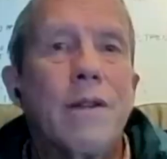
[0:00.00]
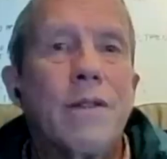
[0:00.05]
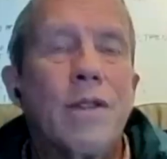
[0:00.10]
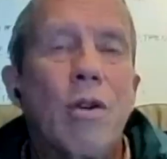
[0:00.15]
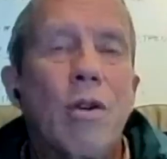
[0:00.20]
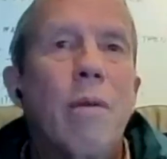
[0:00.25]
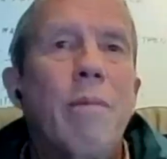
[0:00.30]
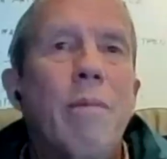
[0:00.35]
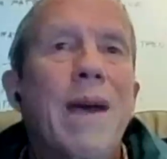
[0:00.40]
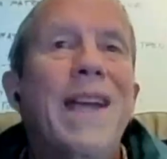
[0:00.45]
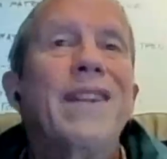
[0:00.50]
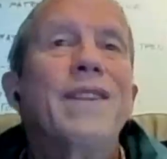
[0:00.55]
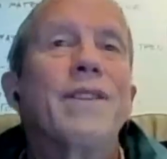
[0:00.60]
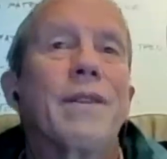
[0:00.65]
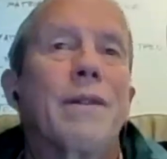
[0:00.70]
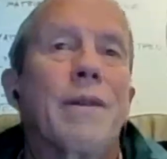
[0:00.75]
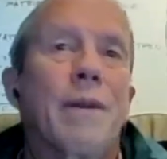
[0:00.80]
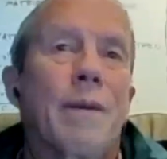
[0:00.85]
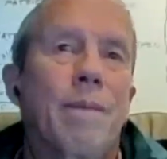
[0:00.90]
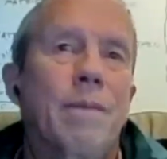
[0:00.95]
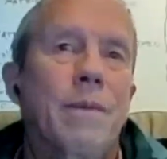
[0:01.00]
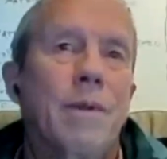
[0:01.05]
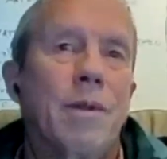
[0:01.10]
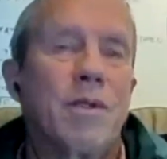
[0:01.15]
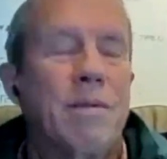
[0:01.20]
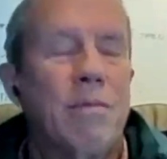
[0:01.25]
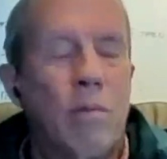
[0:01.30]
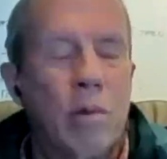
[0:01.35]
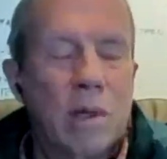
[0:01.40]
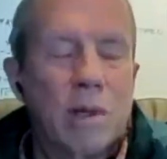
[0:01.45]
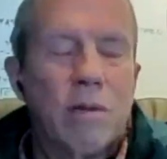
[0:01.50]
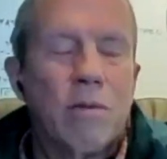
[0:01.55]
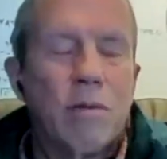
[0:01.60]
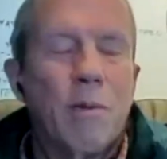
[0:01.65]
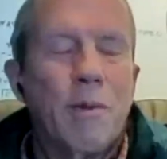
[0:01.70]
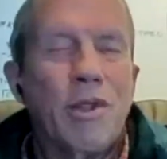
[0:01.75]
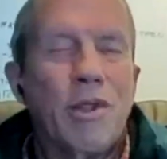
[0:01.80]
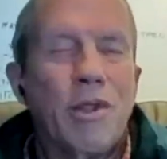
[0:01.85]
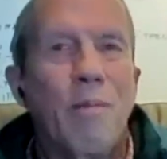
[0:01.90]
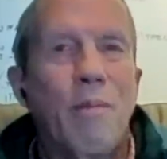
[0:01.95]
So imagine, what's well, it's, well,
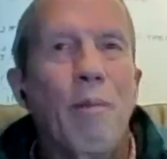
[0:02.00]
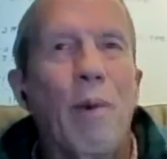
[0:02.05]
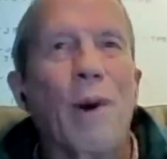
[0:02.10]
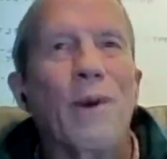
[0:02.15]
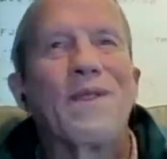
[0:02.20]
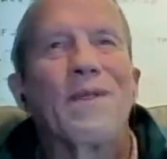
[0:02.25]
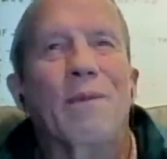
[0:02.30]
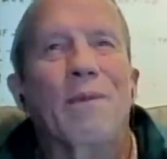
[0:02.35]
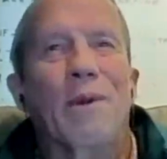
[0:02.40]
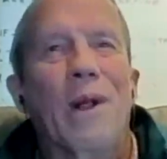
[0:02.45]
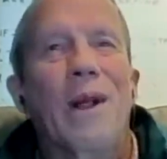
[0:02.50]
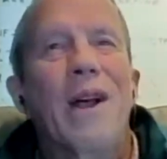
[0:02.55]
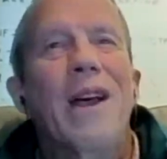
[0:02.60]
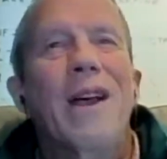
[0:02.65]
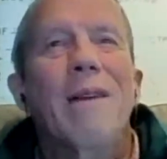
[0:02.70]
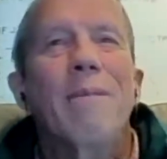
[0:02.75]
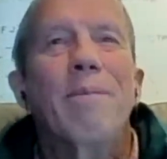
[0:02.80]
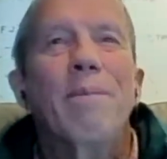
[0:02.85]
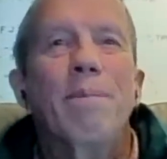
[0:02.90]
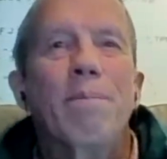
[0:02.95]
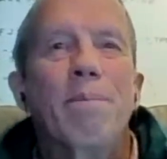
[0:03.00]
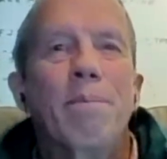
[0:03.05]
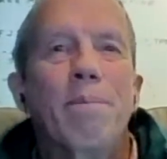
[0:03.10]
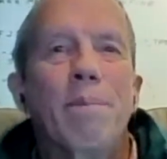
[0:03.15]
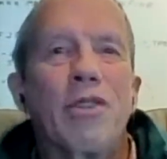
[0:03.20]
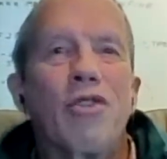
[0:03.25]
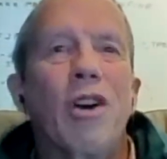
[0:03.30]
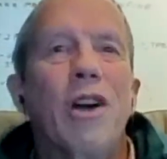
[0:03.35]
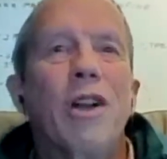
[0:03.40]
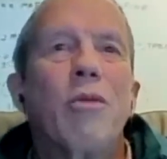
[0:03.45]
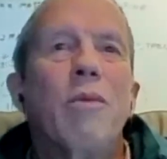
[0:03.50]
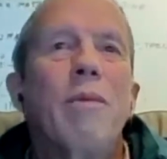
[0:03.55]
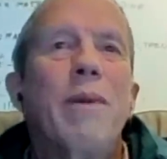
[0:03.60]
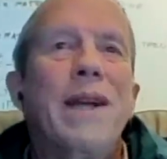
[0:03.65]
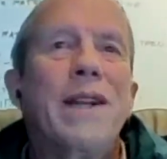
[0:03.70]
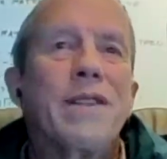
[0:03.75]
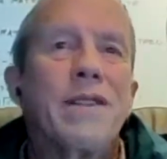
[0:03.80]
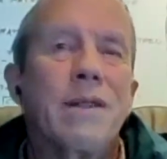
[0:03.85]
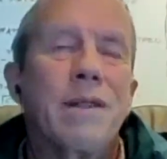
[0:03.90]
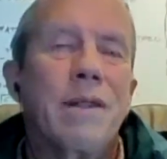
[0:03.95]
almost impossible, but try to
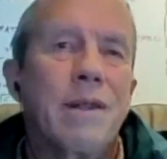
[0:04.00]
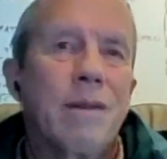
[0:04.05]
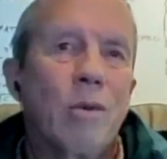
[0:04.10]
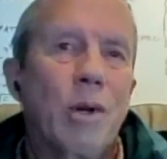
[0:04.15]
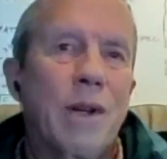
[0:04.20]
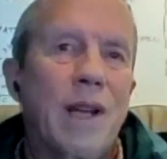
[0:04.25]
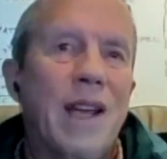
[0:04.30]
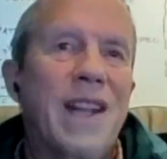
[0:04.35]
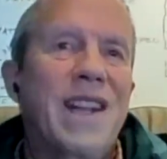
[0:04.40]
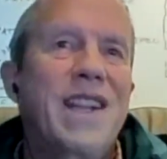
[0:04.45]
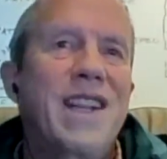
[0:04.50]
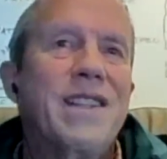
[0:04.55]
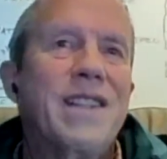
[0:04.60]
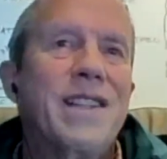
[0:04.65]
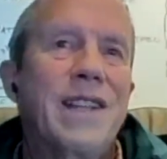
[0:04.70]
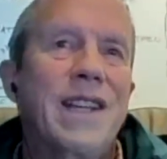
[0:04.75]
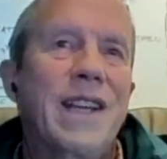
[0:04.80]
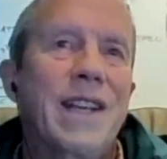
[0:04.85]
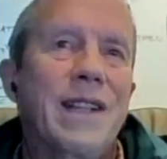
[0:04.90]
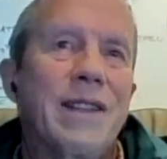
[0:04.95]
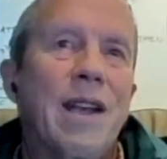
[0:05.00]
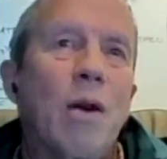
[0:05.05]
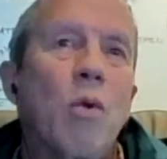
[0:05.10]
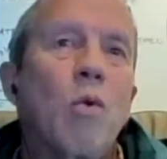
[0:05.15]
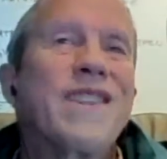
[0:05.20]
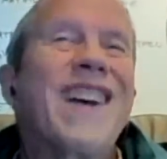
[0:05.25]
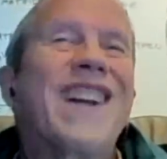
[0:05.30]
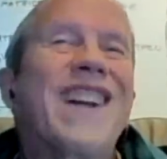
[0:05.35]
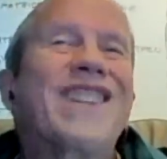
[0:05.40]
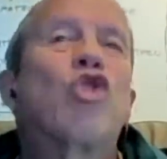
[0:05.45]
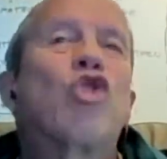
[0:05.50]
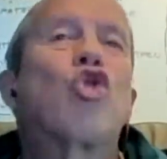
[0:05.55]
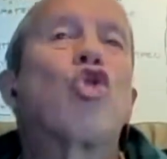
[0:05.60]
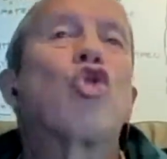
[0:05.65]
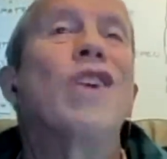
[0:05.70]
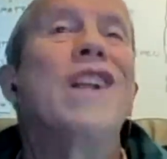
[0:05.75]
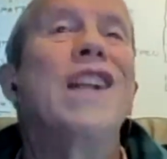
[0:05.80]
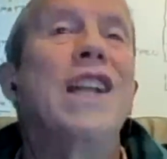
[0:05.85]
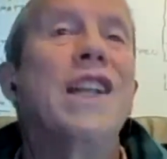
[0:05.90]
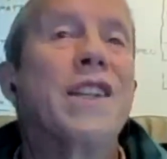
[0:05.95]
imagine what an internet that was a
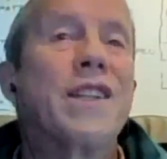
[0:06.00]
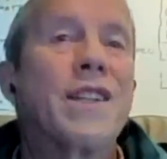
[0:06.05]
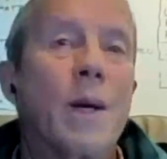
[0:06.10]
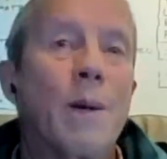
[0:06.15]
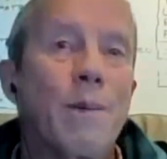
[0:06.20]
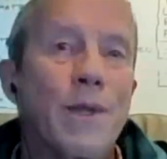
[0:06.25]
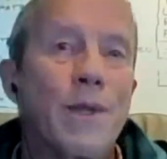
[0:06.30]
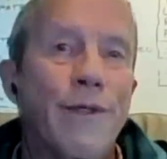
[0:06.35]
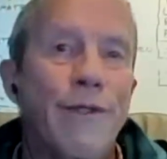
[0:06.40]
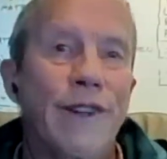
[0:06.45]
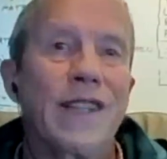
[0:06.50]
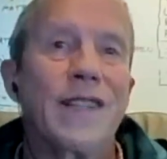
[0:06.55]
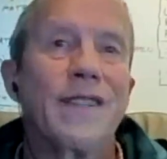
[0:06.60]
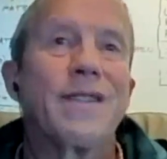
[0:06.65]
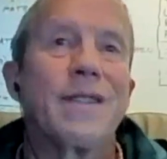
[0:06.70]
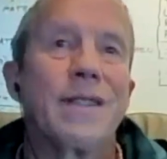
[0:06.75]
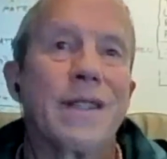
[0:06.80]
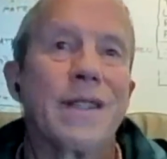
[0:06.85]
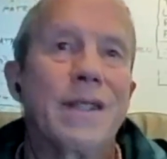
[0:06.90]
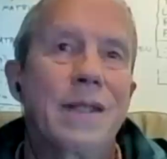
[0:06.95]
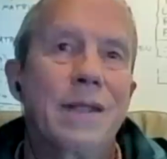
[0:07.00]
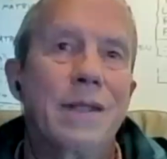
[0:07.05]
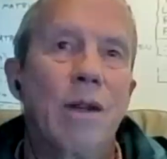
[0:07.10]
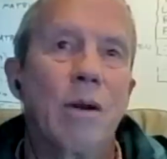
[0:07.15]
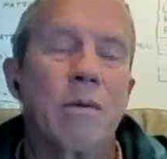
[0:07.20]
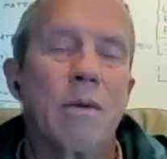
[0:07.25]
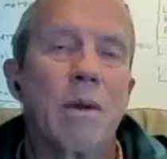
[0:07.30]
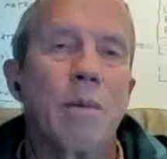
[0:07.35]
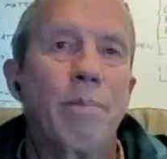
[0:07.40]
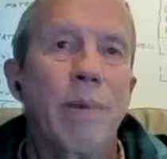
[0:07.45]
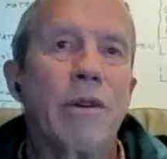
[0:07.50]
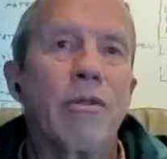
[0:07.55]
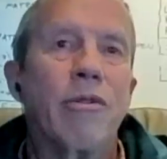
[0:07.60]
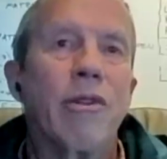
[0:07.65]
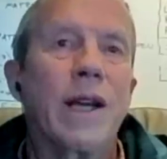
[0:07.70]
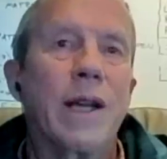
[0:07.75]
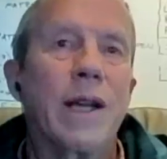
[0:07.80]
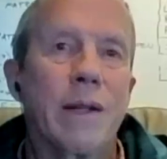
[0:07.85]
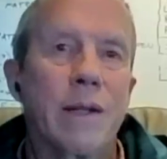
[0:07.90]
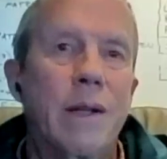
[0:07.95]
trillion times faster, you know, the bit
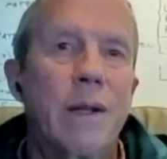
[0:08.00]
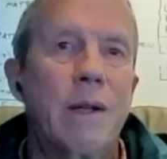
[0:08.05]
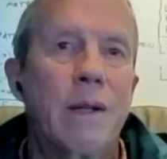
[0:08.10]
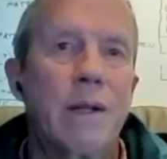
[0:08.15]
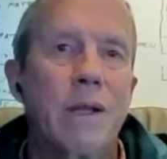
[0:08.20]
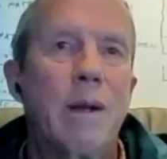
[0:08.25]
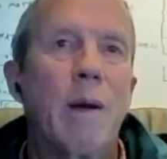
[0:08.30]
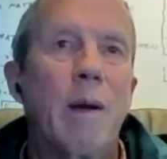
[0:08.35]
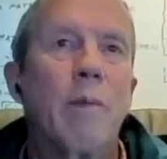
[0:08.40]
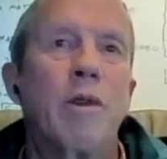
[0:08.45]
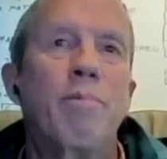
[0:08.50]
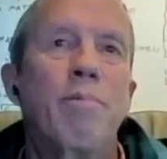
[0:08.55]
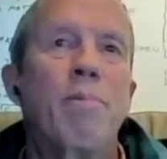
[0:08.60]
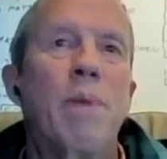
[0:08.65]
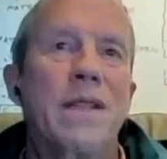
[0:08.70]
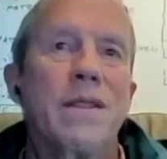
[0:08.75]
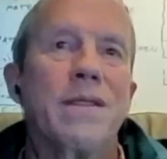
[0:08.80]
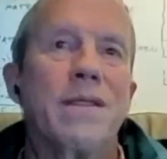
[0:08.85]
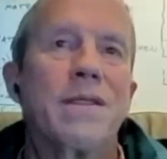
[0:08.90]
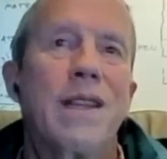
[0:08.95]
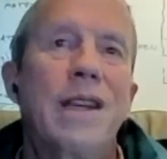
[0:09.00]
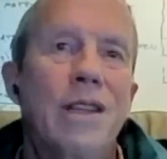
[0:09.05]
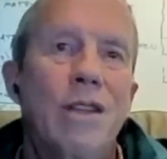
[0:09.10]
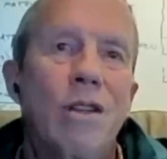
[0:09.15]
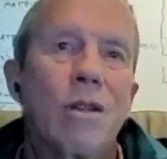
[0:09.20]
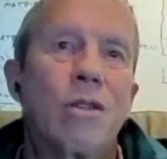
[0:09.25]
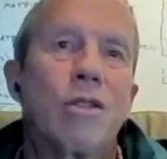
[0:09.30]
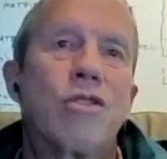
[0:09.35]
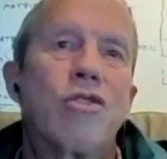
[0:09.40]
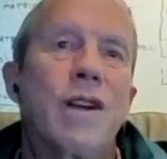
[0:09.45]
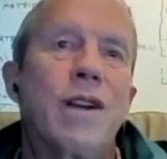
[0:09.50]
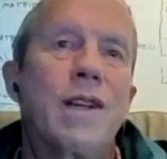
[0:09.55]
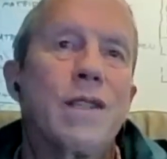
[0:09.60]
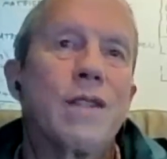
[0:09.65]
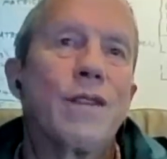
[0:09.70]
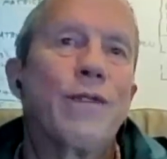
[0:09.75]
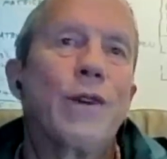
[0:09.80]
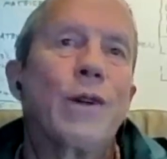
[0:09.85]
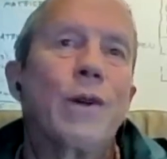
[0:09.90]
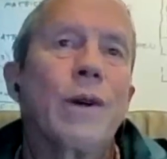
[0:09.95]
rate, the, the number of bits you could
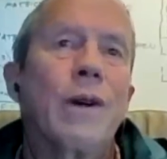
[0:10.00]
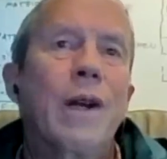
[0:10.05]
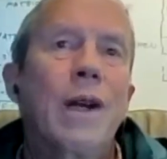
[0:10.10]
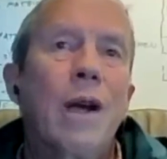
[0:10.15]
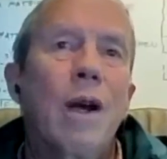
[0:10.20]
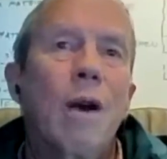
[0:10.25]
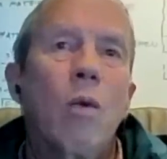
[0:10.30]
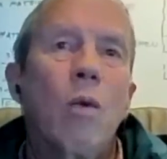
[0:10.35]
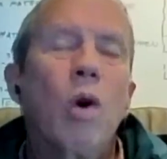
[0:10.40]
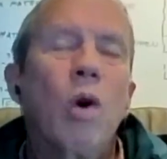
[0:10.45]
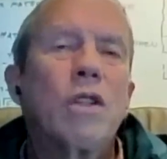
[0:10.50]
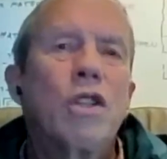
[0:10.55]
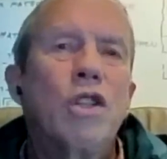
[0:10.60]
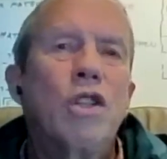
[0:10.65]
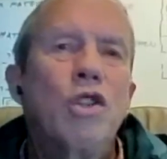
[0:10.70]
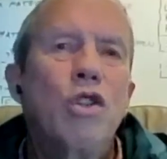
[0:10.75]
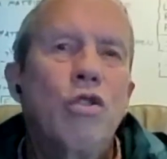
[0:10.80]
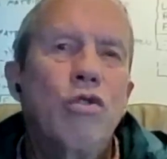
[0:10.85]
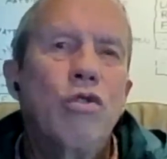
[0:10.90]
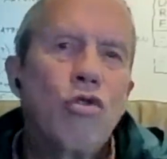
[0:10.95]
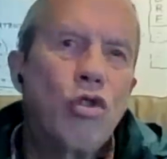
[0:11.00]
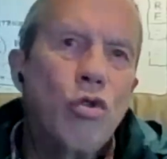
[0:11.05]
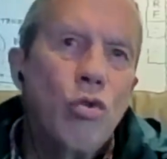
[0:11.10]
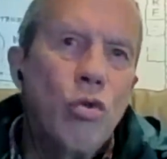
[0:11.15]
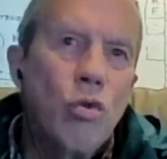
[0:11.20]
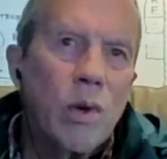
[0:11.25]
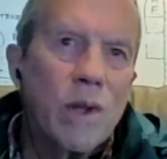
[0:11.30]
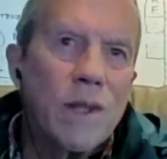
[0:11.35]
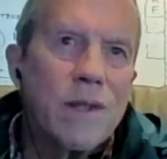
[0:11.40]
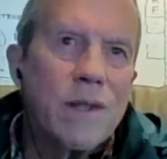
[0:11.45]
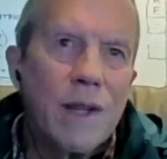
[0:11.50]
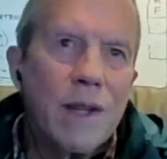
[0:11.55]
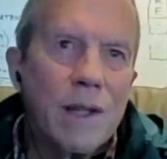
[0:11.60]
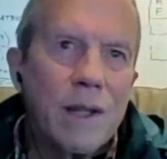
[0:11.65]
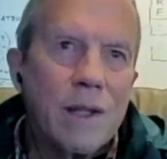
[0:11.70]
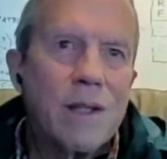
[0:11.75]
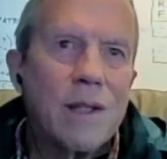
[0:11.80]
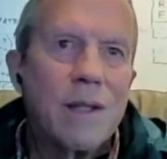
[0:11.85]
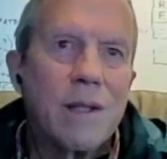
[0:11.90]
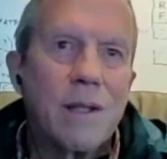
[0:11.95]
transfer. What could you do with
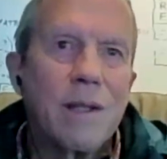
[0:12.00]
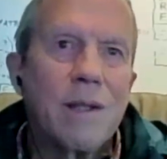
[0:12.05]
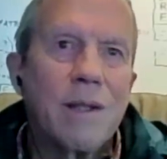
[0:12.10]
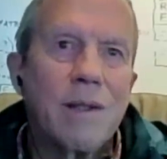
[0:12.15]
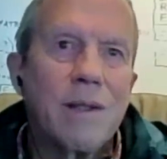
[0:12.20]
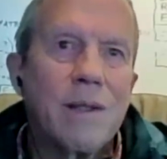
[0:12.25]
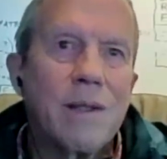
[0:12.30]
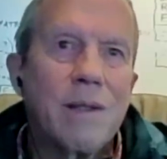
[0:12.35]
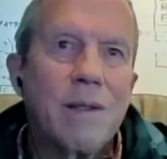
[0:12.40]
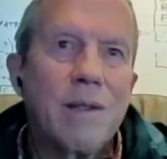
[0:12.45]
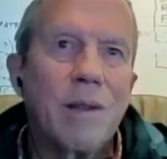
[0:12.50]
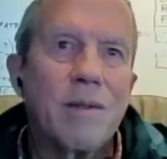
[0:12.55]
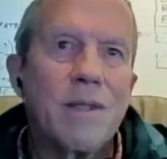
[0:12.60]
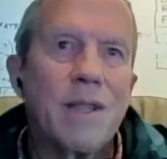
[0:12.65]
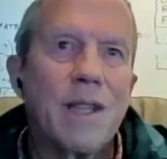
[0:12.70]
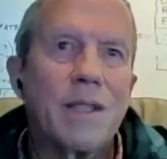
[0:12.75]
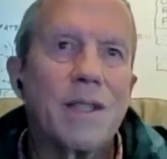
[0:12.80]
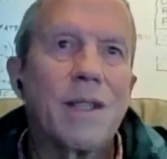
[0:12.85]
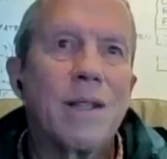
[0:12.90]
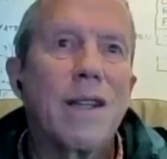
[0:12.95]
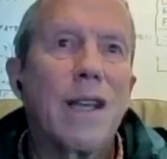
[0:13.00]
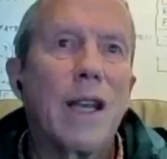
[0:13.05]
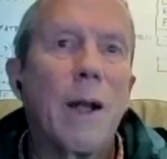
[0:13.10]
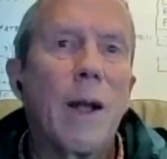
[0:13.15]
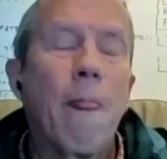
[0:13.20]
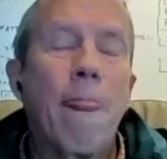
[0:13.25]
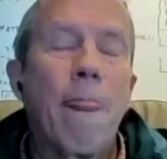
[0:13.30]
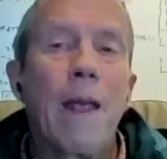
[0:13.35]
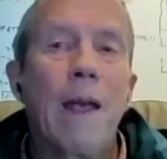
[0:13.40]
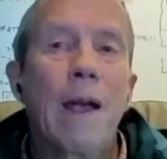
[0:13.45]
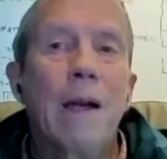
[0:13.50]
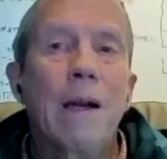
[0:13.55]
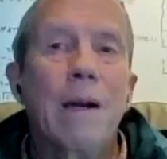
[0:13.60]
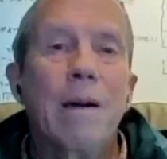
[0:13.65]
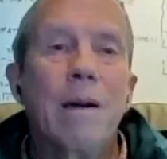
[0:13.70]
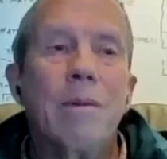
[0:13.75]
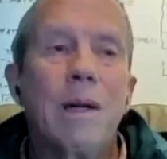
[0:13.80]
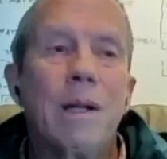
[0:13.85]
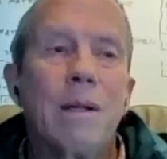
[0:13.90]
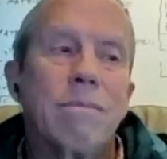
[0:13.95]
such you know, such a thing?
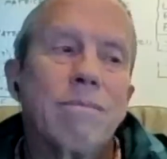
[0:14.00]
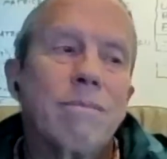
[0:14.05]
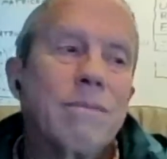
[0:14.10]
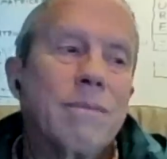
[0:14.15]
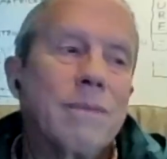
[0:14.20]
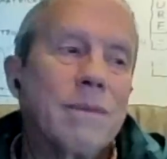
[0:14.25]
well,